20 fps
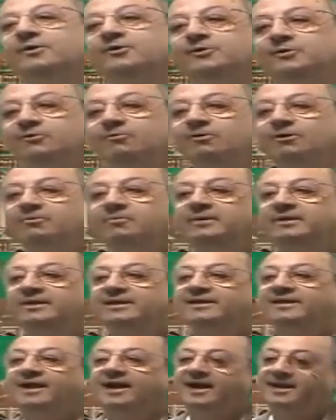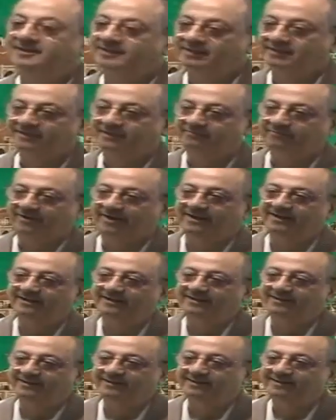You will be
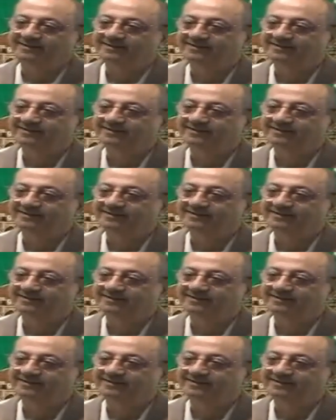identifying